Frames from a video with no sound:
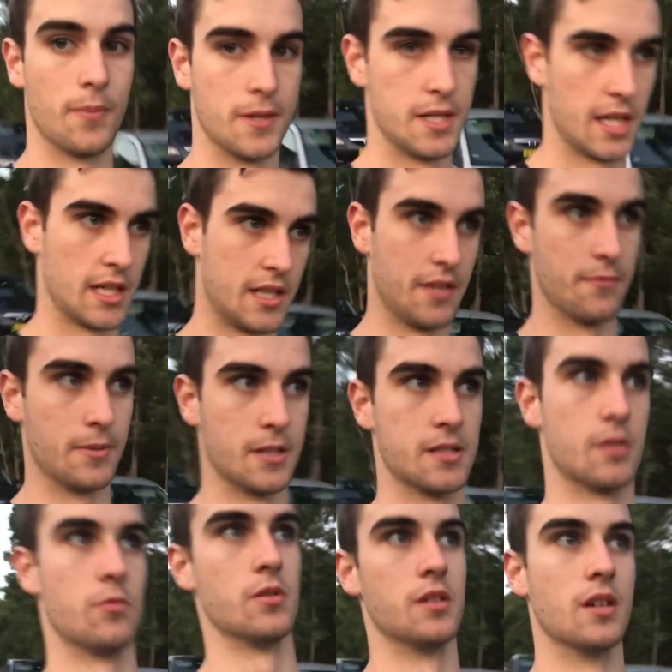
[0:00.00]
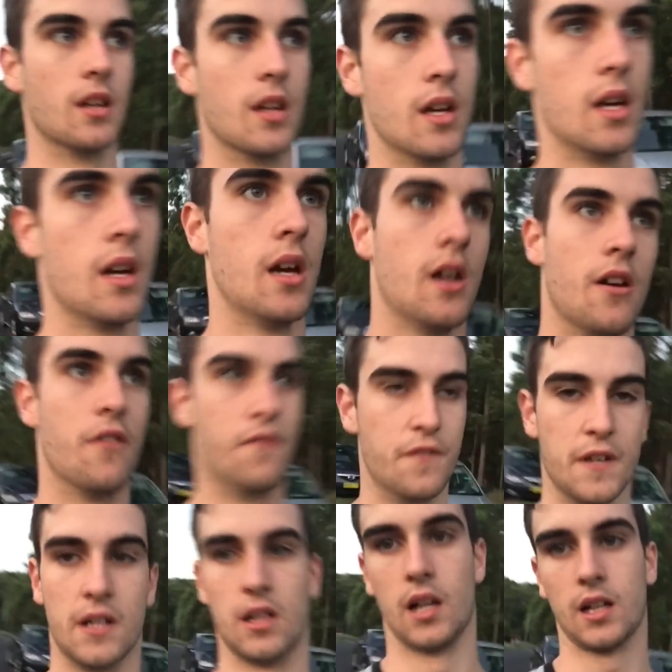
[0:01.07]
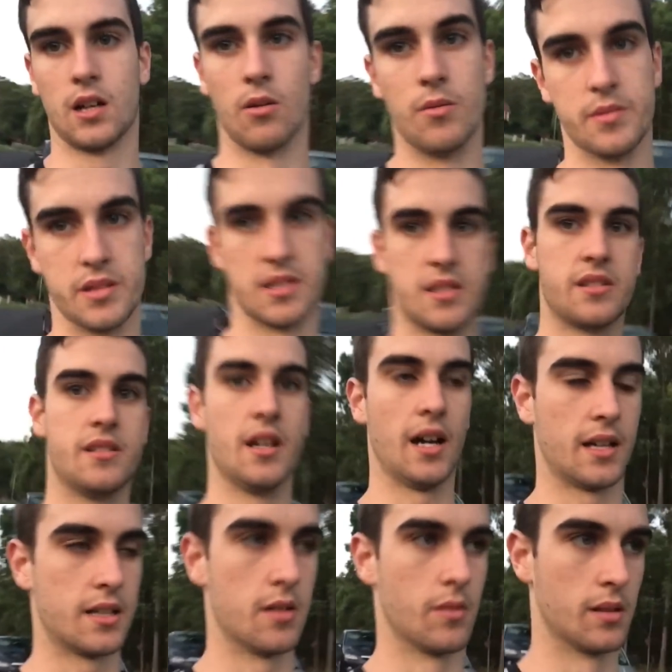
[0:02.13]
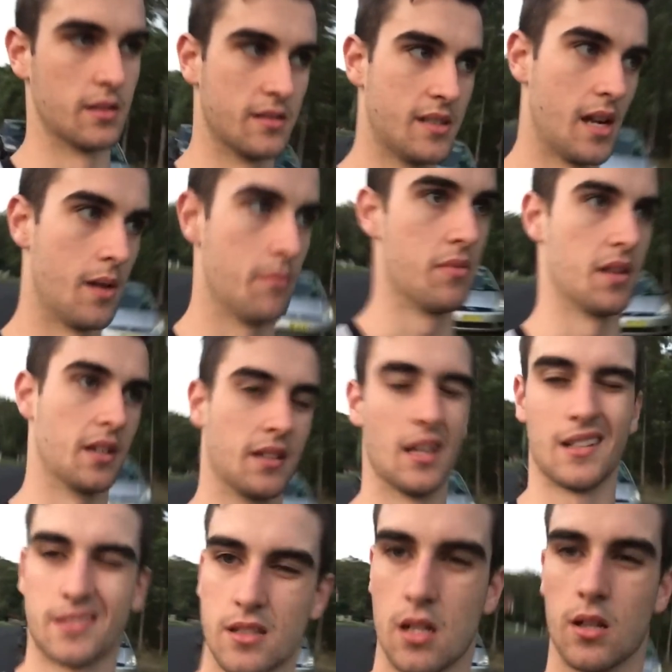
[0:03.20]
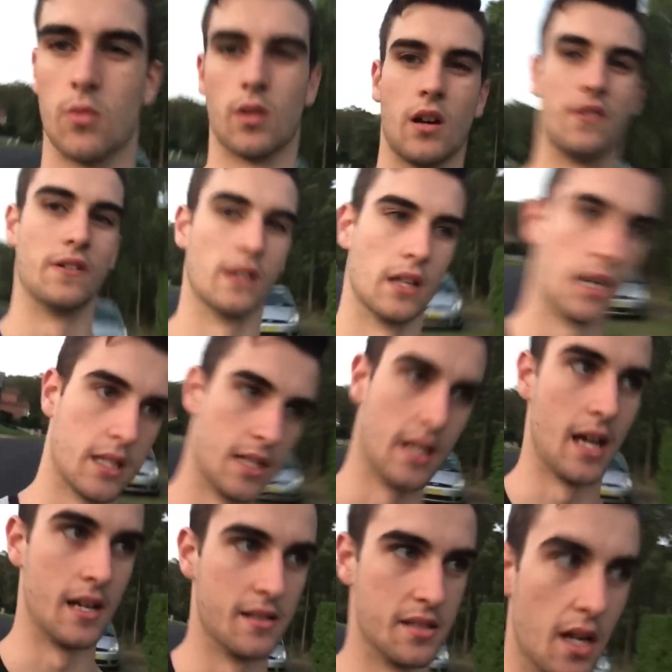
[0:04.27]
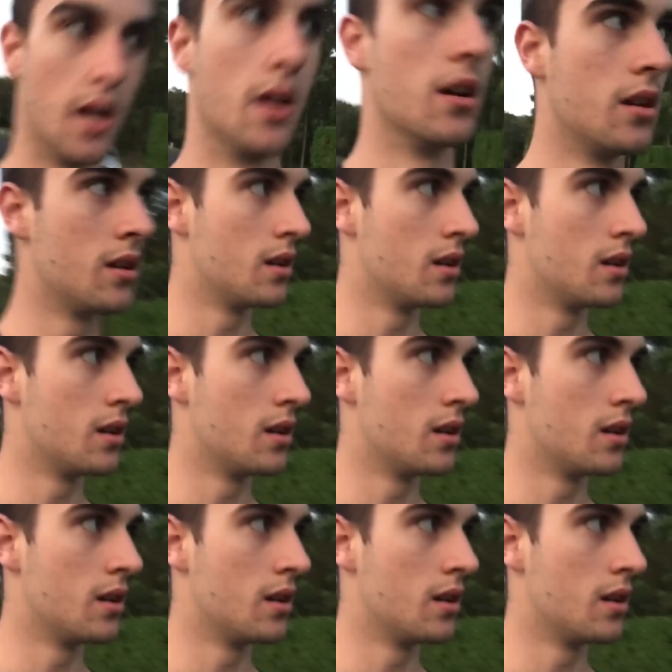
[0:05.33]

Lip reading: productive, because I wouldn't feel like I was just stuck doing the same thing. And that's kind of what I felt like today. So,